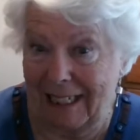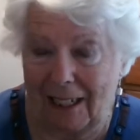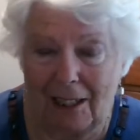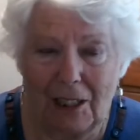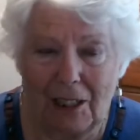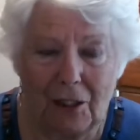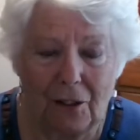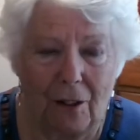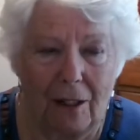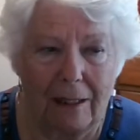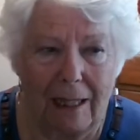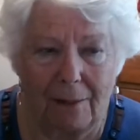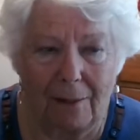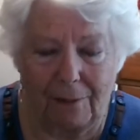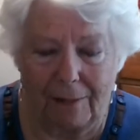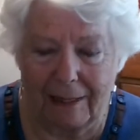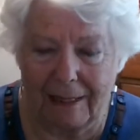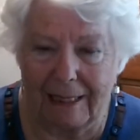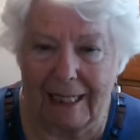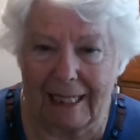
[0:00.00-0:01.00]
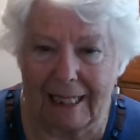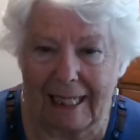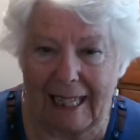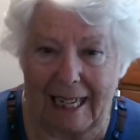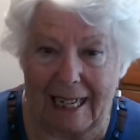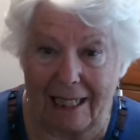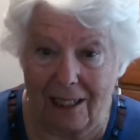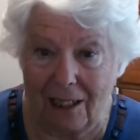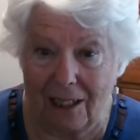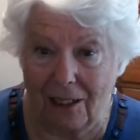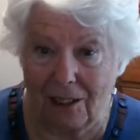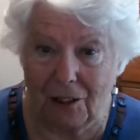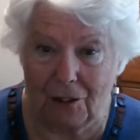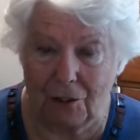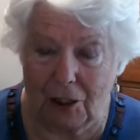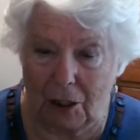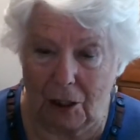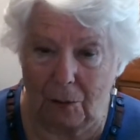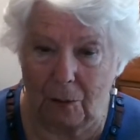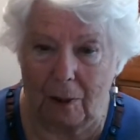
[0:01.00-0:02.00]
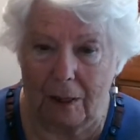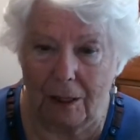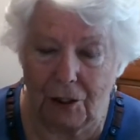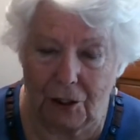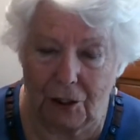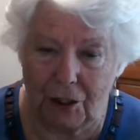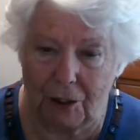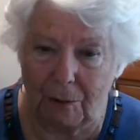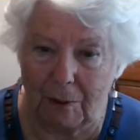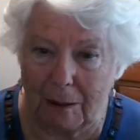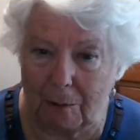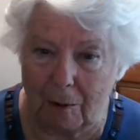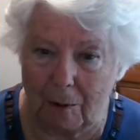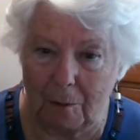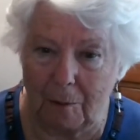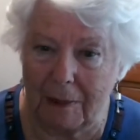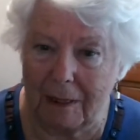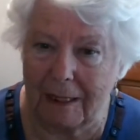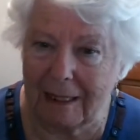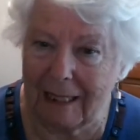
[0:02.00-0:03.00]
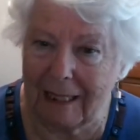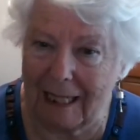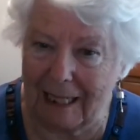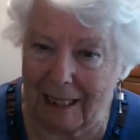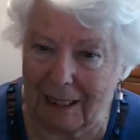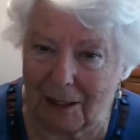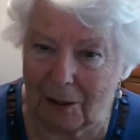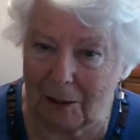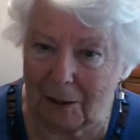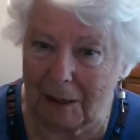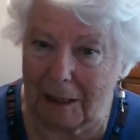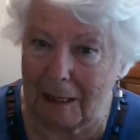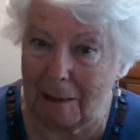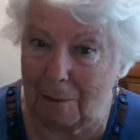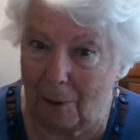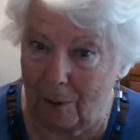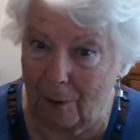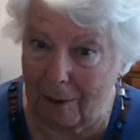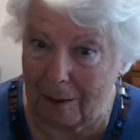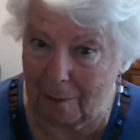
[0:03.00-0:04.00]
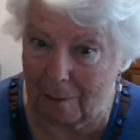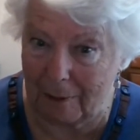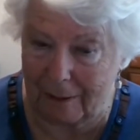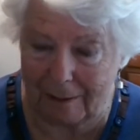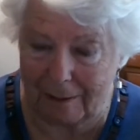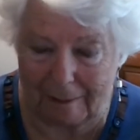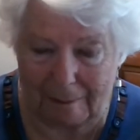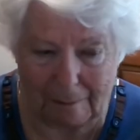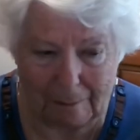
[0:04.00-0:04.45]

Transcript: I tried everything to get an answer as to why she would want me to cancel the appointment.